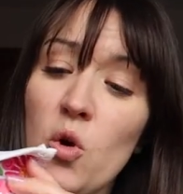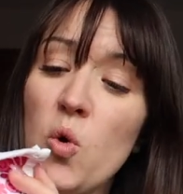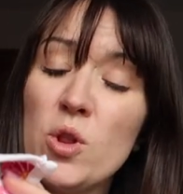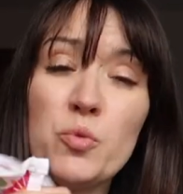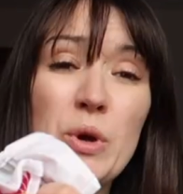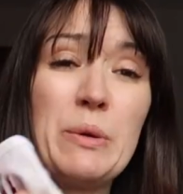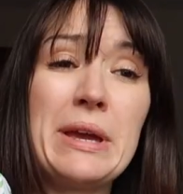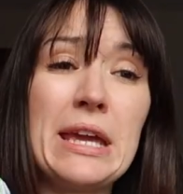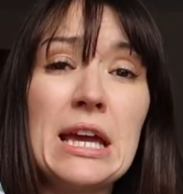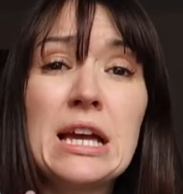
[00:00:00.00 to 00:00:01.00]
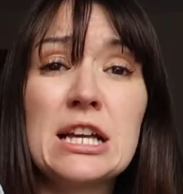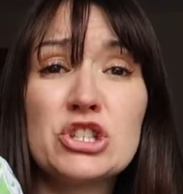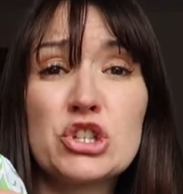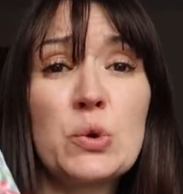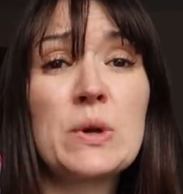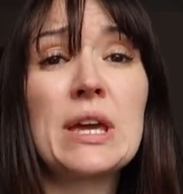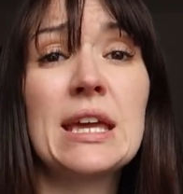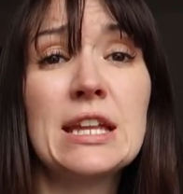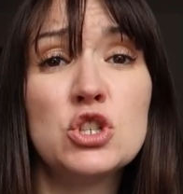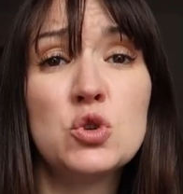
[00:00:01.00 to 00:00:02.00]
all the wee wee
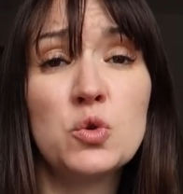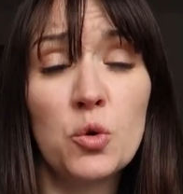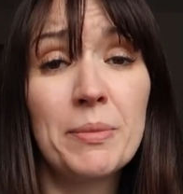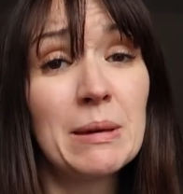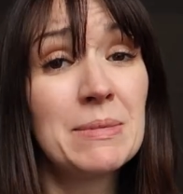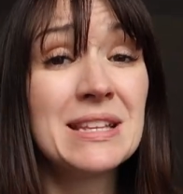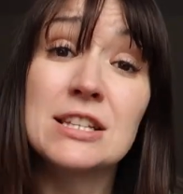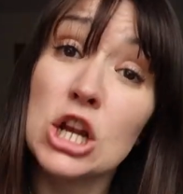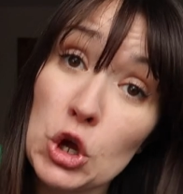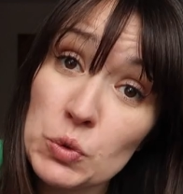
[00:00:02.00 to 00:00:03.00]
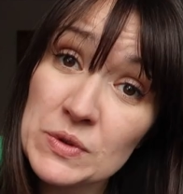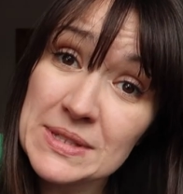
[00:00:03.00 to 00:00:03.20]
soaking into your baby's clothes.